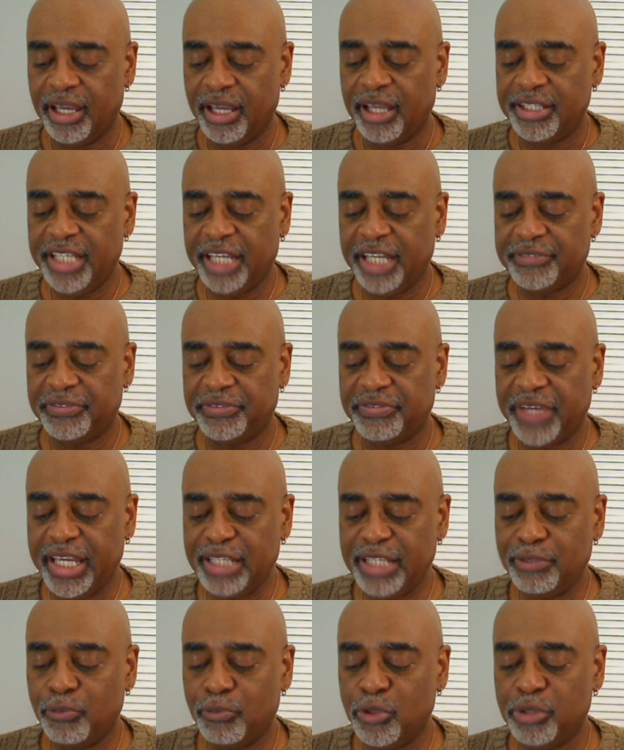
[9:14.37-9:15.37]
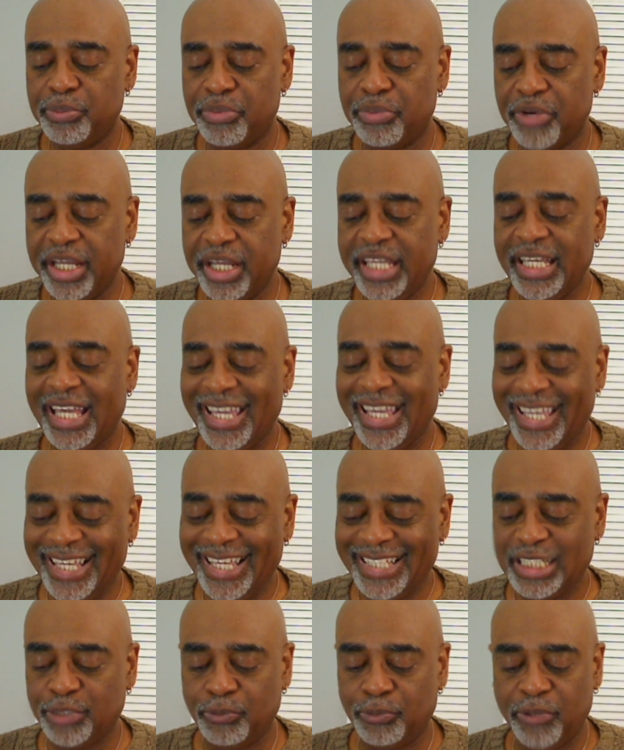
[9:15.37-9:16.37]
Yet faith will bring
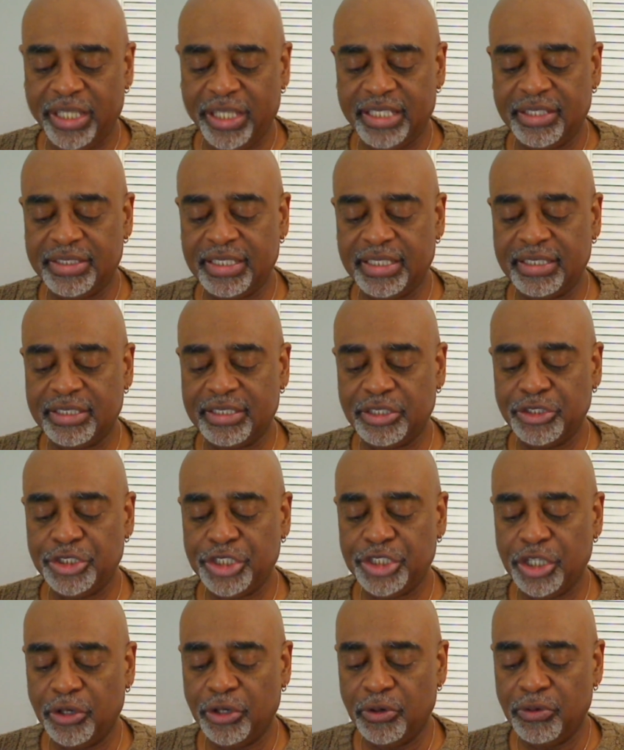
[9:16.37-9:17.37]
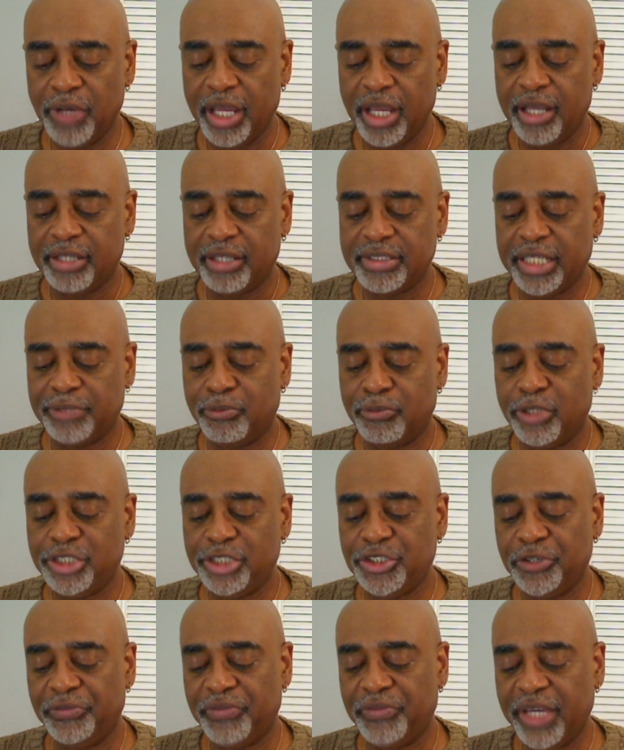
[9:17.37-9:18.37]
its witnesses to show that what
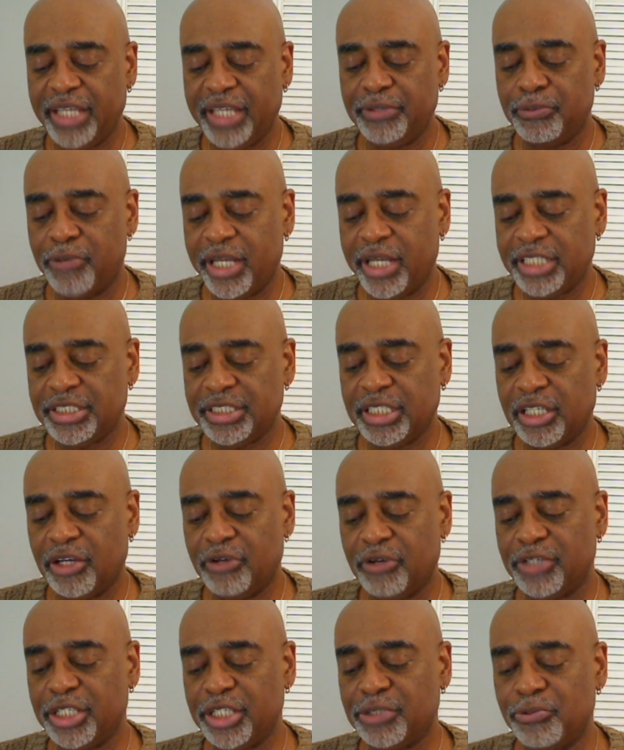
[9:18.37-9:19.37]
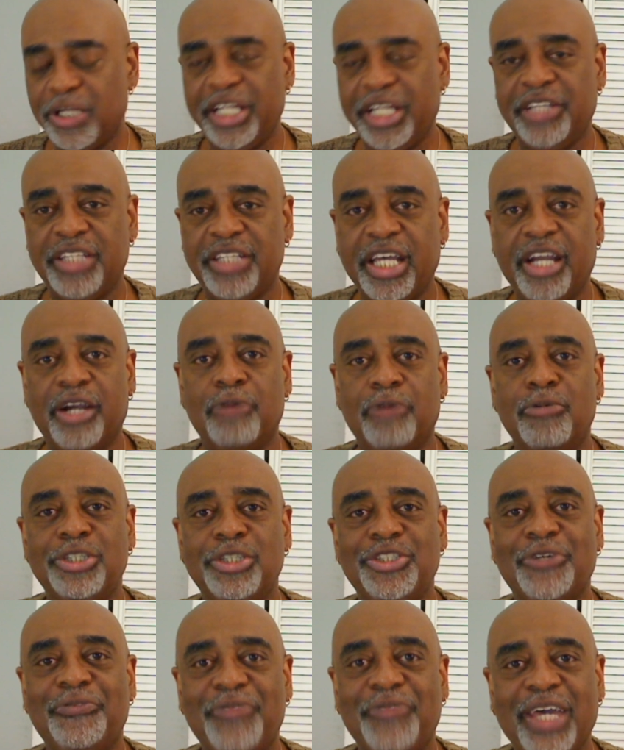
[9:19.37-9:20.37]
your faith rested on is really there. What
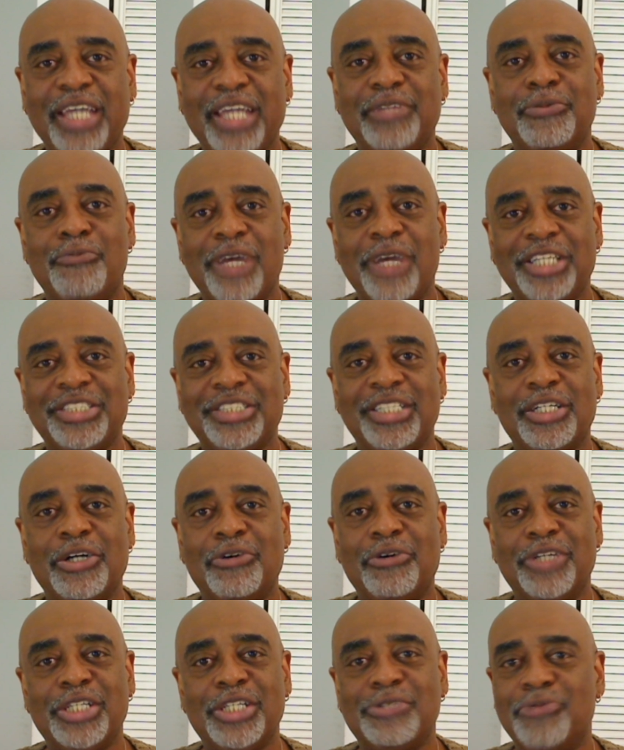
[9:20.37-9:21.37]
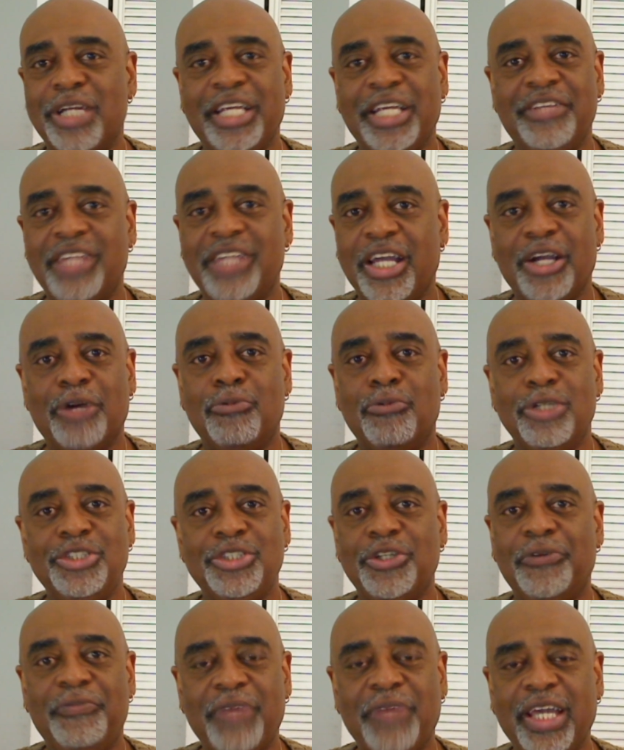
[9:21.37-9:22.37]
your faith rested on is really there. What
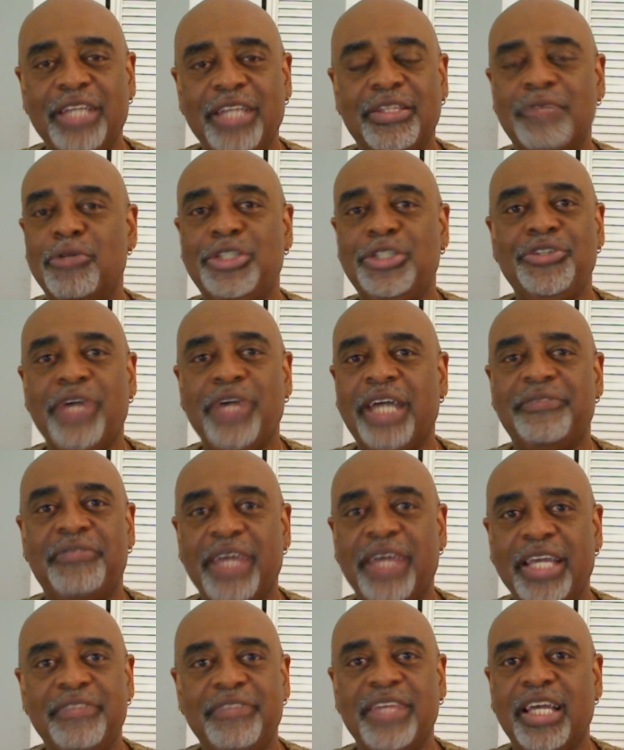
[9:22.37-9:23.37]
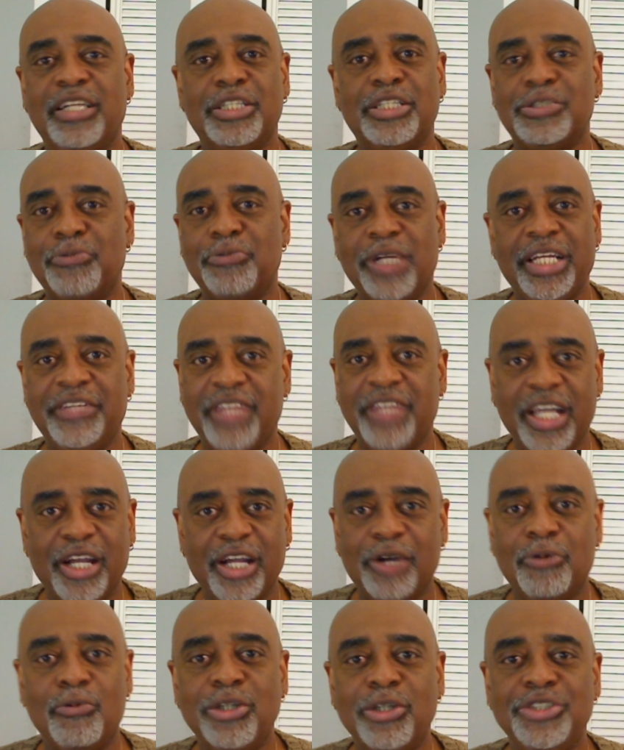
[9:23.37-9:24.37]
your faith, what you had faith in is really there.
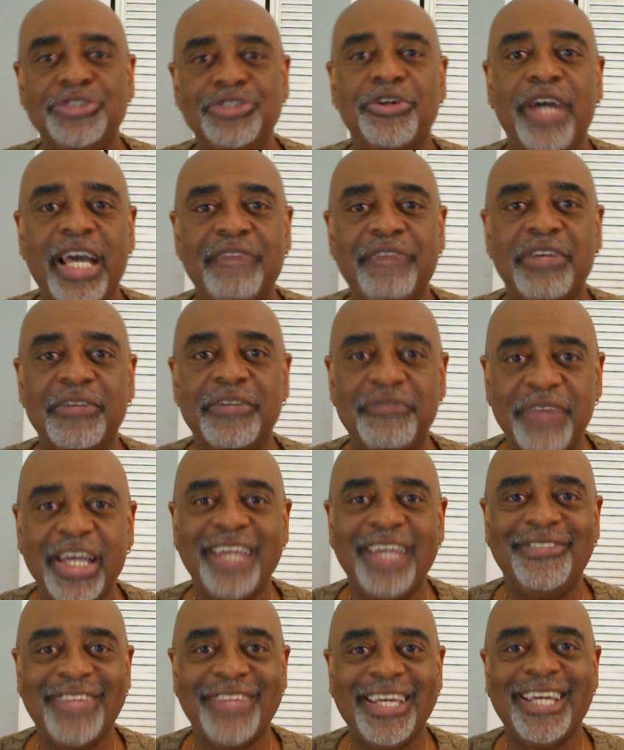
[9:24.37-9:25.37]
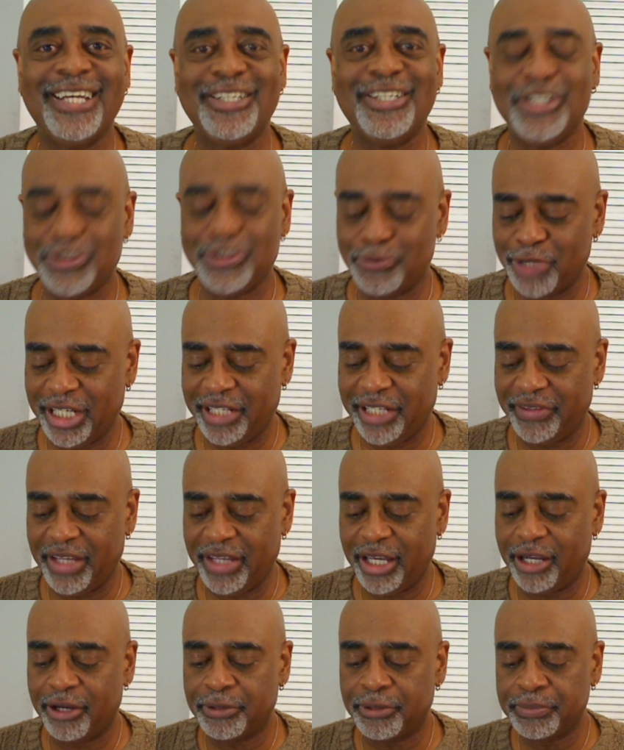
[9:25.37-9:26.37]
What you're having faith in is really
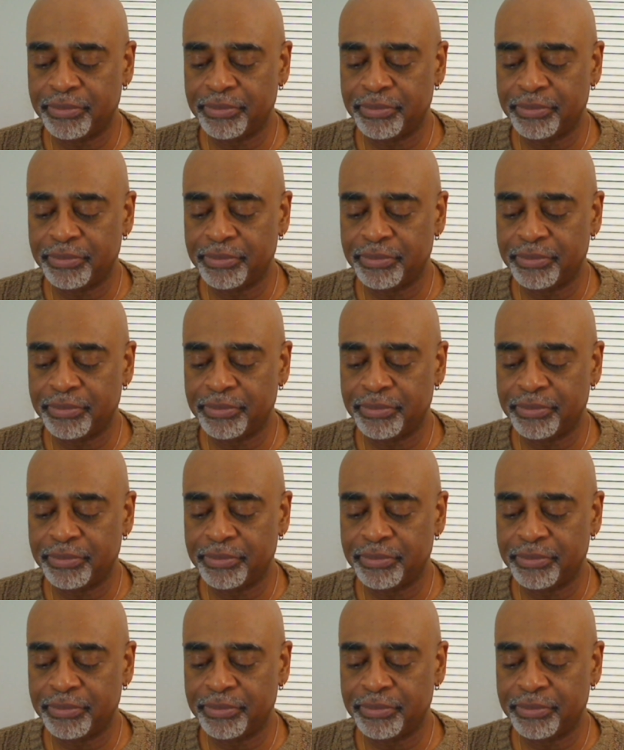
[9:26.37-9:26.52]
there.